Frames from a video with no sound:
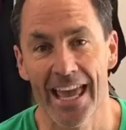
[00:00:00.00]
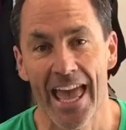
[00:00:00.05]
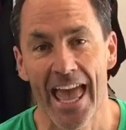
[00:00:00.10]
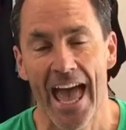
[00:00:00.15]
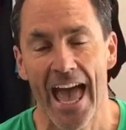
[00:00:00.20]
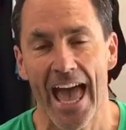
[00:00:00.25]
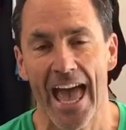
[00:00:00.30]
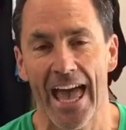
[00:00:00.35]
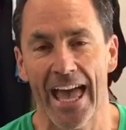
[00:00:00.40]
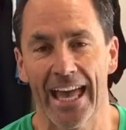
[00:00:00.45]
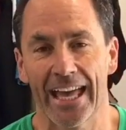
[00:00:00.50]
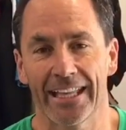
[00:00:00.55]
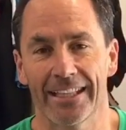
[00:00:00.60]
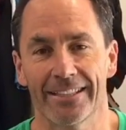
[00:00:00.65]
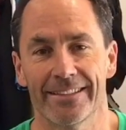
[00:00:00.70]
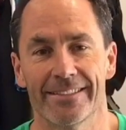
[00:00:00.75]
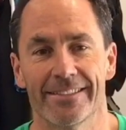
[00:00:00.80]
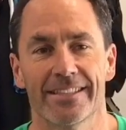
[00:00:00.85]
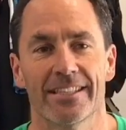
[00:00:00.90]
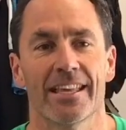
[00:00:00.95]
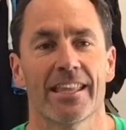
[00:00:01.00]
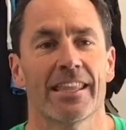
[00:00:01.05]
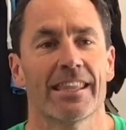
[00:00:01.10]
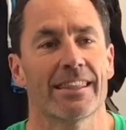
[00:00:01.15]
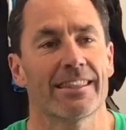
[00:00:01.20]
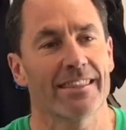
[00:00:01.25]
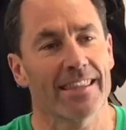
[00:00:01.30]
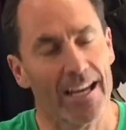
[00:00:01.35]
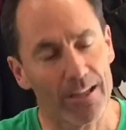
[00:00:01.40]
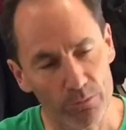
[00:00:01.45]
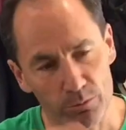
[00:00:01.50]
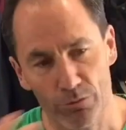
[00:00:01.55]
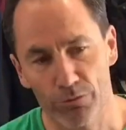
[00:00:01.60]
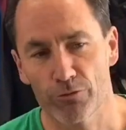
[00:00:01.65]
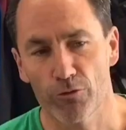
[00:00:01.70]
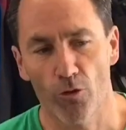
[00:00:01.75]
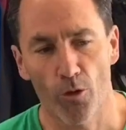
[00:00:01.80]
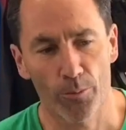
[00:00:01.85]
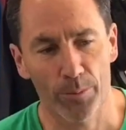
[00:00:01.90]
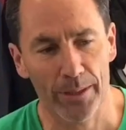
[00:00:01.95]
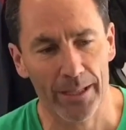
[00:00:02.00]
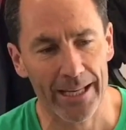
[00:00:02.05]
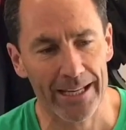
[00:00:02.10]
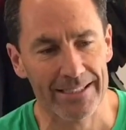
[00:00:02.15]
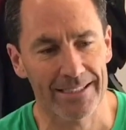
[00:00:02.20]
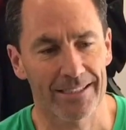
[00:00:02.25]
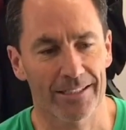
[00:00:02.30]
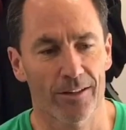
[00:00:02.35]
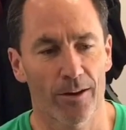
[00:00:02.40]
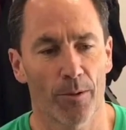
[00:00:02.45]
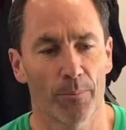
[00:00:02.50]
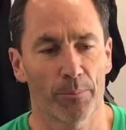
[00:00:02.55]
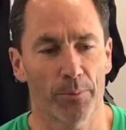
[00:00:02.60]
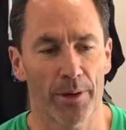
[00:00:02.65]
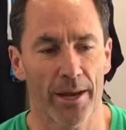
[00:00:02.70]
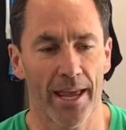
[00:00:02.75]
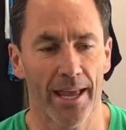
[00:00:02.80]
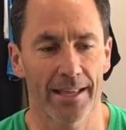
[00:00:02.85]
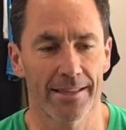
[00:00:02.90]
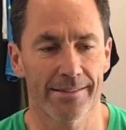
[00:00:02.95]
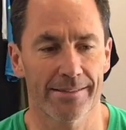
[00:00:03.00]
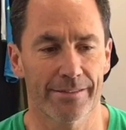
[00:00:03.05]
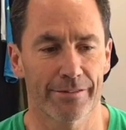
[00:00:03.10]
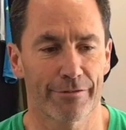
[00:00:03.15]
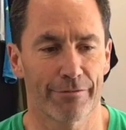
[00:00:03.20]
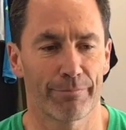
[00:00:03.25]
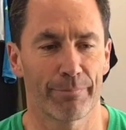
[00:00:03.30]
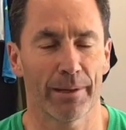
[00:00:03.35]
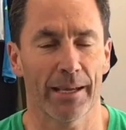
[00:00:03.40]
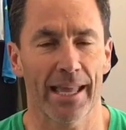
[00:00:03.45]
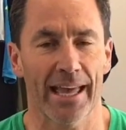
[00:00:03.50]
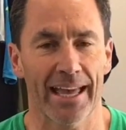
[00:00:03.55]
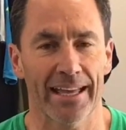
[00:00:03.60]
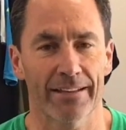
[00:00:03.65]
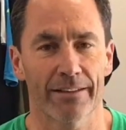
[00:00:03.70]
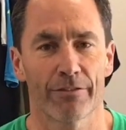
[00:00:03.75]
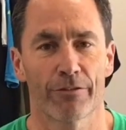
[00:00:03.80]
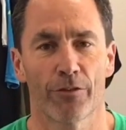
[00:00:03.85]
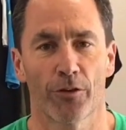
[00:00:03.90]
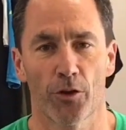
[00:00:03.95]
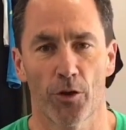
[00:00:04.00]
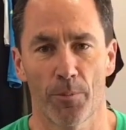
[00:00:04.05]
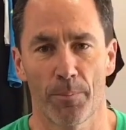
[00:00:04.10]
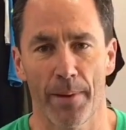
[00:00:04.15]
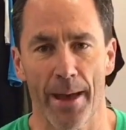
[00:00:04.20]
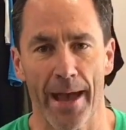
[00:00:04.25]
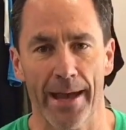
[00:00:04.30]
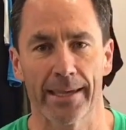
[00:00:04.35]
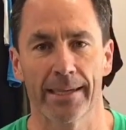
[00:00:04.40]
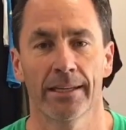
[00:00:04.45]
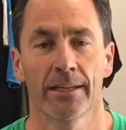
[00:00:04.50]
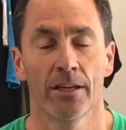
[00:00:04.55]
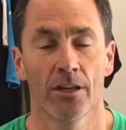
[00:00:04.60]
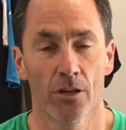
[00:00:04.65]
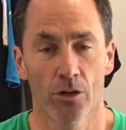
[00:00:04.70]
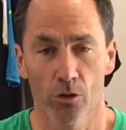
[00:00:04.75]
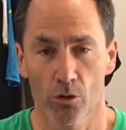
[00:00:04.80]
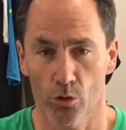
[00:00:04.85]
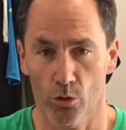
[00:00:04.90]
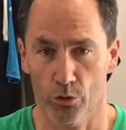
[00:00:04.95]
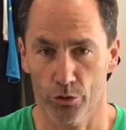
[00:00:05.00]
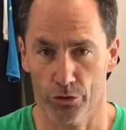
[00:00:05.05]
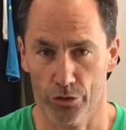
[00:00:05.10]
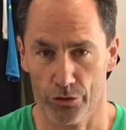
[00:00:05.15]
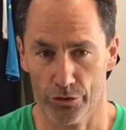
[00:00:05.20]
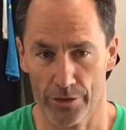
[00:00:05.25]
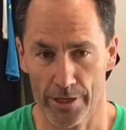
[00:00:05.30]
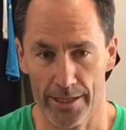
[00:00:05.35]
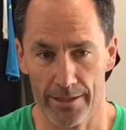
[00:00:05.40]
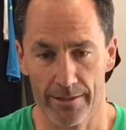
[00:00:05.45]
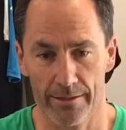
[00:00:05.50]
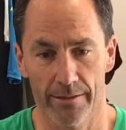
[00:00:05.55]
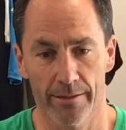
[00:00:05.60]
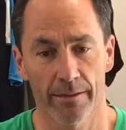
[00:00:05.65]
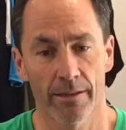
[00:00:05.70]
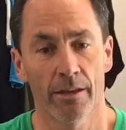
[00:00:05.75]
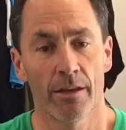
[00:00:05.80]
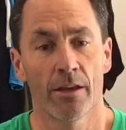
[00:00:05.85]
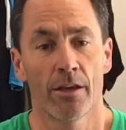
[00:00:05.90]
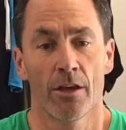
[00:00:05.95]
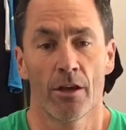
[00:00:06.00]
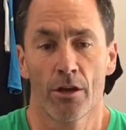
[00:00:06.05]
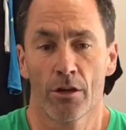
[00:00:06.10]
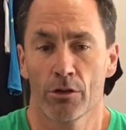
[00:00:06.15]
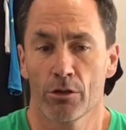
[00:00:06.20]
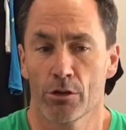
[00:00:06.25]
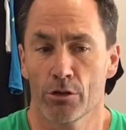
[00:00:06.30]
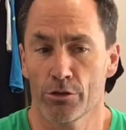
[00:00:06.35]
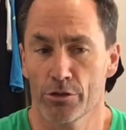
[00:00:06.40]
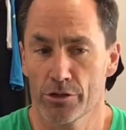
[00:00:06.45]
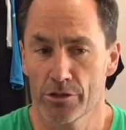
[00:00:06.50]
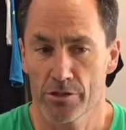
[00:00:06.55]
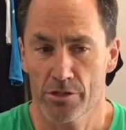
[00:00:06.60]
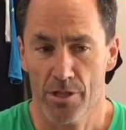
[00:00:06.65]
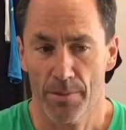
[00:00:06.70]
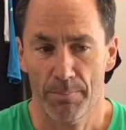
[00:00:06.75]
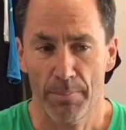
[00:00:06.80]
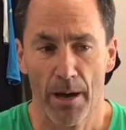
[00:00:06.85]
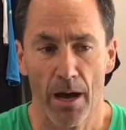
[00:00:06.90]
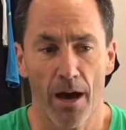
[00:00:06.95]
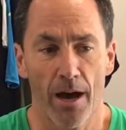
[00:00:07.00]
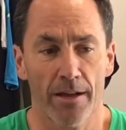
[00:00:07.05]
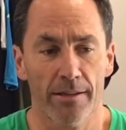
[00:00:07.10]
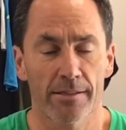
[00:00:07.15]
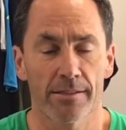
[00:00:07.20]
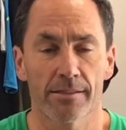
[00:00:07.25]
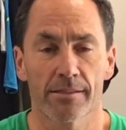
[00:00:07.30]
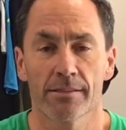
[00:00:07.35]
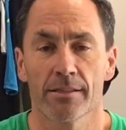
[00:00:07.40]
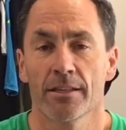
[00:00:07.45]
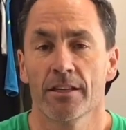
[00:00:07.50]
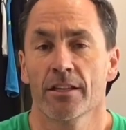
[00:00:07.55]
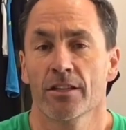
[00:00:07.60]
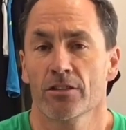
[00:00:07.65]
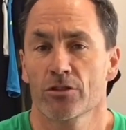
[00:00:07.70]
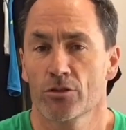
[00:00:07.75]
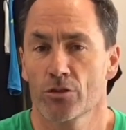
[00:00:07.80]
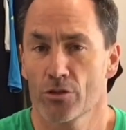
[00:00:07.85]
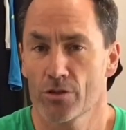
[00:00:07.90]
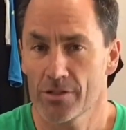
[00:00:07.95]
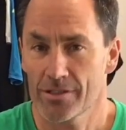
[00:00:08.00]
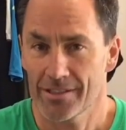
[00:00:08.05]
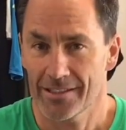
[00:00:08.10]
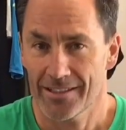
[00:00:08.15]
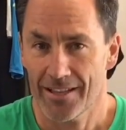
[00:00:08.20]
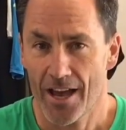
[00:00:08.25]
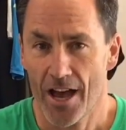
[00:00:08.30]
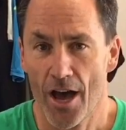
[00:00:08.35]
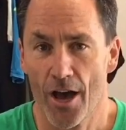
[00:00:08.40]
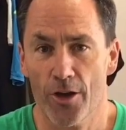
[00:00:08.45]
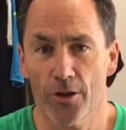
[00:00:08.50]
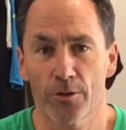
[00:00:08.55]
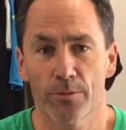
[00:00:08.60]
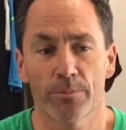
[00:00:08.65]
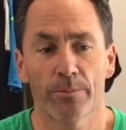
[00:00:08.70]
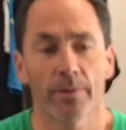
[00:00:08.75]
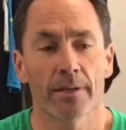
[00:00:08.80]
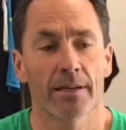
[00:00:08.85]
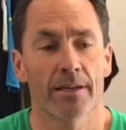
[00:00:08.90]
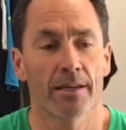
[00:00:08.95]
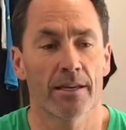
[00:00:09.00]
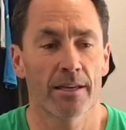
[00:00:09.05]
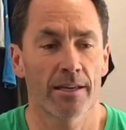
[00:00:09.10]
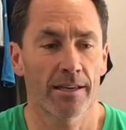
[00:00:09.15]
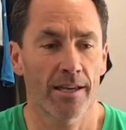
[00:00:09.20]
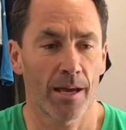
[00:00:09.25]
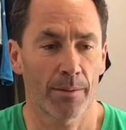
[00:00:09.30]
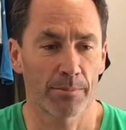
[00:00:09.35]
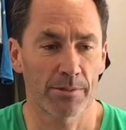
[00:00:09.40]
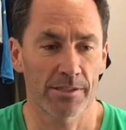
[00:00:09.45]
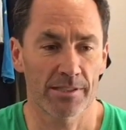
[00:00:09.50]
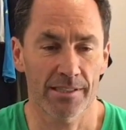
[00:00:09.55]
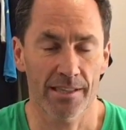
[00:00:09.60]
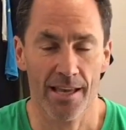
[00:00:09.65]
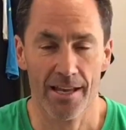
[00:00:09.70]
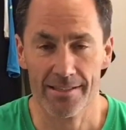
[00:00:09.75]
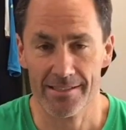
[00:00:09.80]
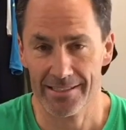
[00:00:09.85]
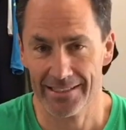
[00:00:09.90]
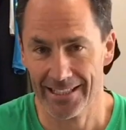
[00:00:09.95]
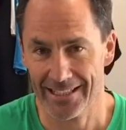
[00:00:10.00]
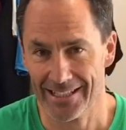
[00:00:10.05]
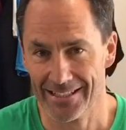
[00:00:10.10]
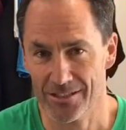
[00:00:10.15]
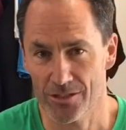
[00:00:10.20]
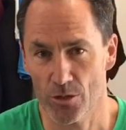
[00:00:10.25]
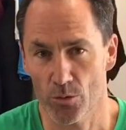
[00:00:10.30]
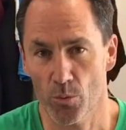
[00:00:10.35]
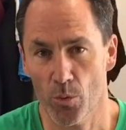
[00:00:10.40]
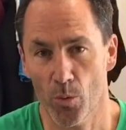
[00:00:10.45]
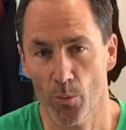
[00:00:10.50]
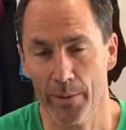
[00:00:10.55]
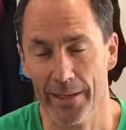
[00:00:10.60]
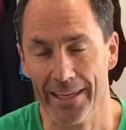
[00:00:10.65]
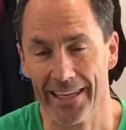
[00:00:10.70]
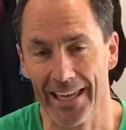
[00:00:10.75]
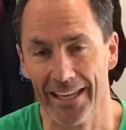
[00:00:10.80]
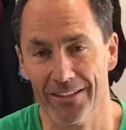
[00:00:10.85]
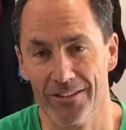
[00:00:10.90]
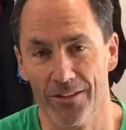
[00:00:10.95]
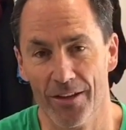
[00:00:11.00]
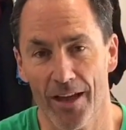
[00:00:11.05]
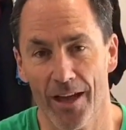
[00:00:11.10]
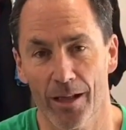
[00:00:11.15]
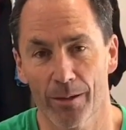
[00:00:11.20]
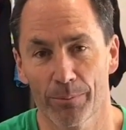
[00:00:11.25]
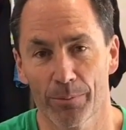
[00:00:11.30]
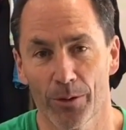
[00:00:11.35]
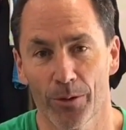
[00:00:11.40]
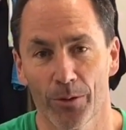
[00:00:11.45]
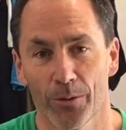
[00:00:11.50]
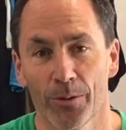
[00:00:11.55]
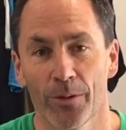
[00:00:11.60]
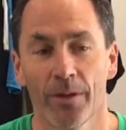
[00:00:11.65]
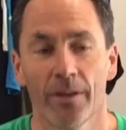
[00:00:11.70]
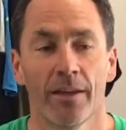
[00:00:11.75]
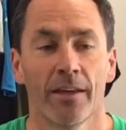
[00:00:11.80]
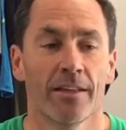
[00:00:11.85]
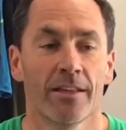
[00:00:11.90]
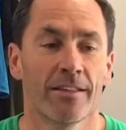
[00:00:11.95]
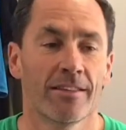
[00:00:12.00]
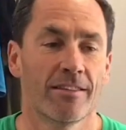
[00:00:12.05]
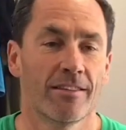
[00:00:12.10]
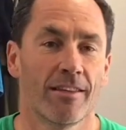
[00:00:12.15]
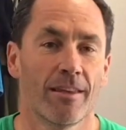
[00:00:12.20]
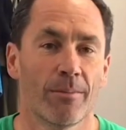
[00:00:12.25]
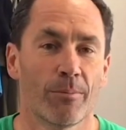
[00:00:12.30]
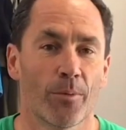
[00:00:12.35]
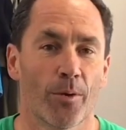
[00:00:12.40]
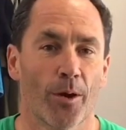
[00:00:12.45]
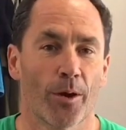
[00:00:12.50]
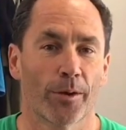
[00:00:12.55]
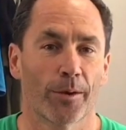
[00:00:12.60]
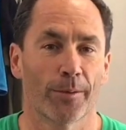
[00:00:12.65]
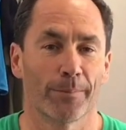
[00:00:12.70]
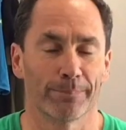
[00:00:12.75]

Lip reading: and that will formulate a comprehensive plan for your back. Core strength, loosen the parts, do this at home, come see us and let us do what we can to help you. Teamwork.